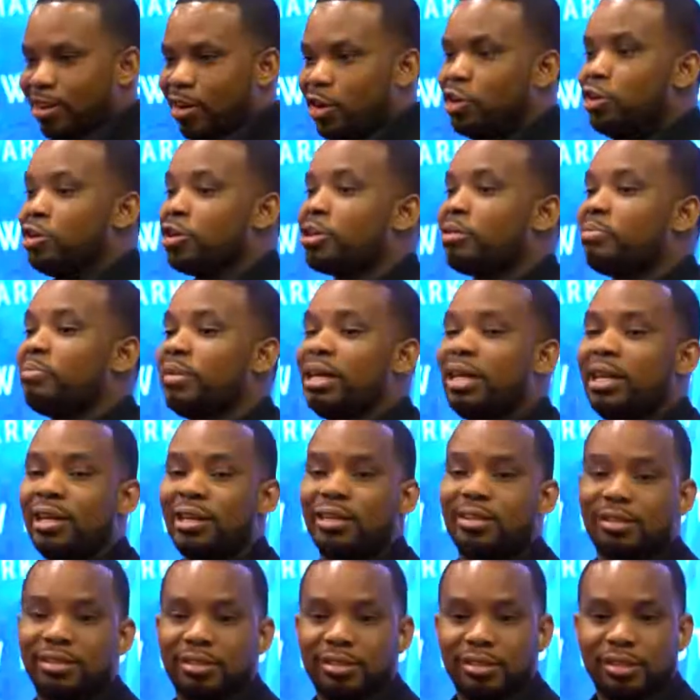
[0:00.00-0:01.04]
Are you
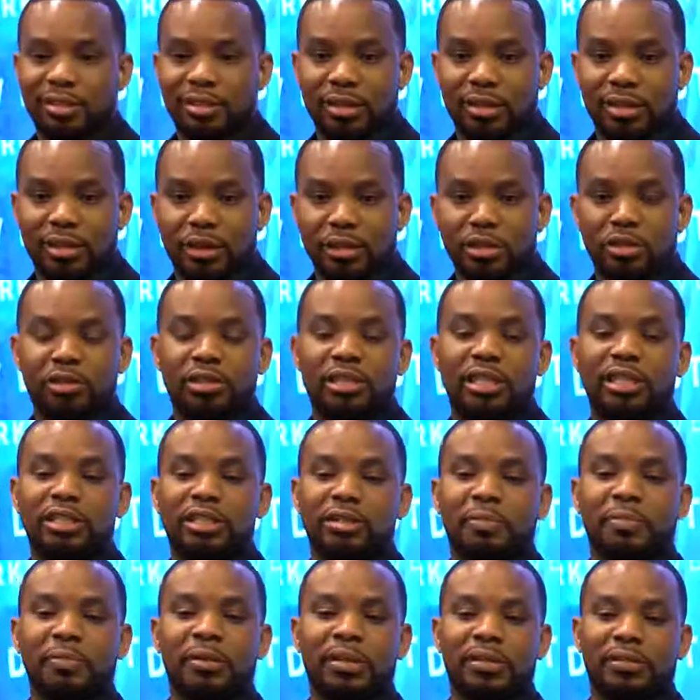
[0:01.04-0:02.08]
committed? Are you
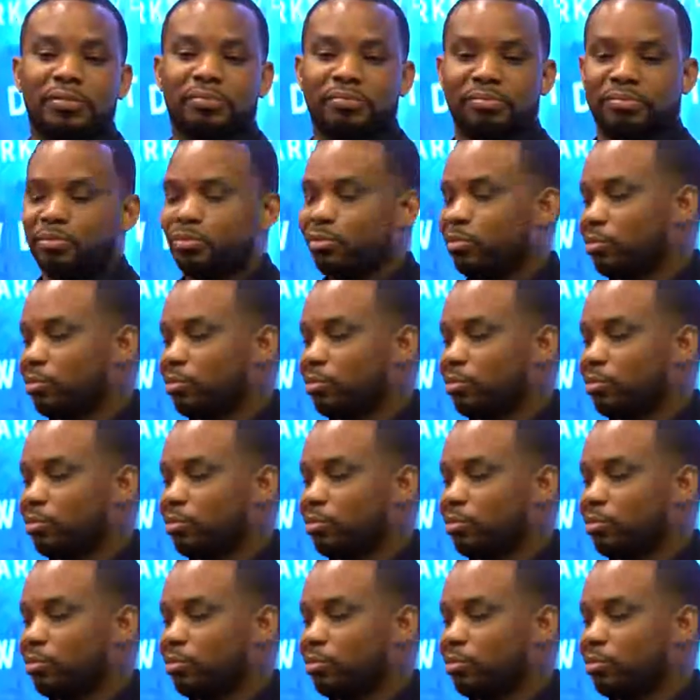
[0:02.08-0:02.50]
disciplined?